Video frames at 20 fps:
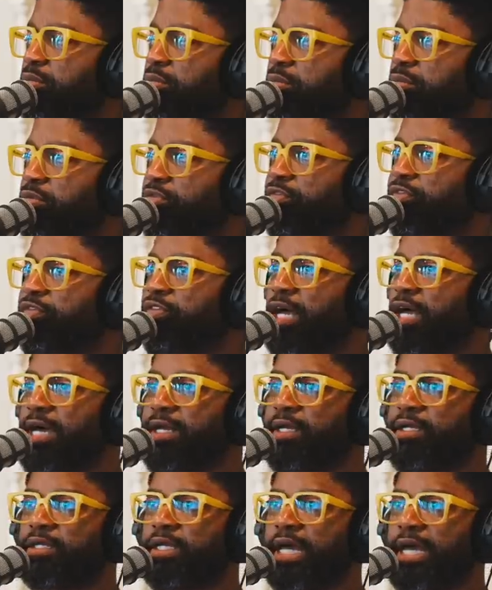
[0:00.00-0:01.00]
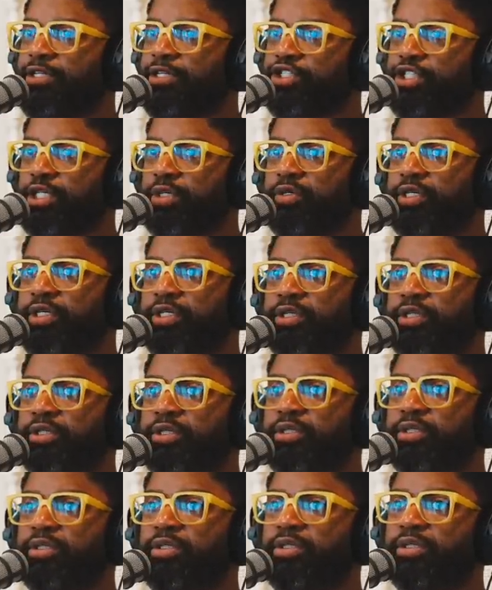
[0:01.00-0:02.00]
fly to Nigeria
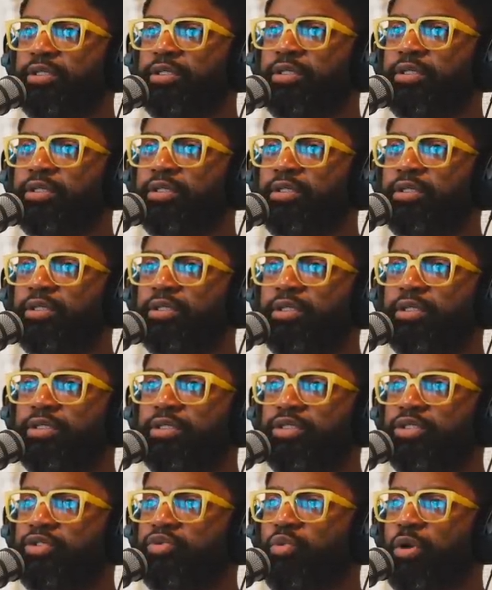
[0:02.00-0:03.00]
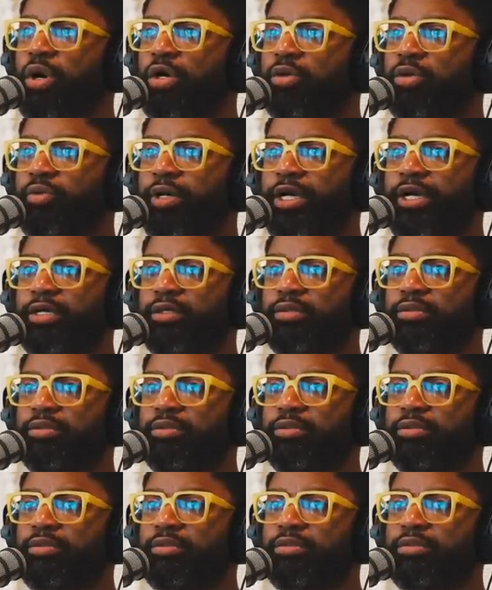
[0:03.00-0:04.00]
and just walk around
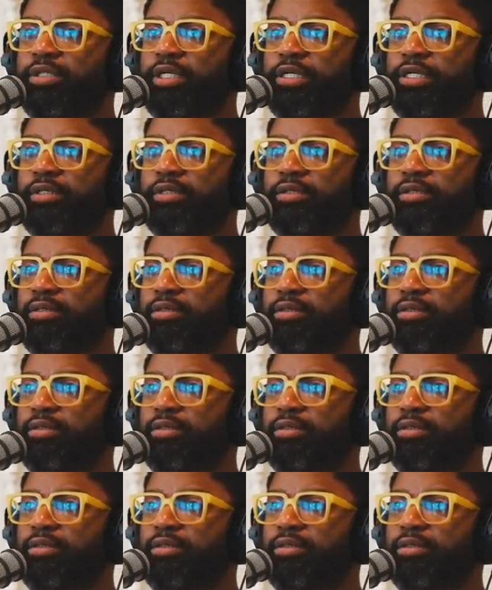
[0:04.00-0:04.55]
and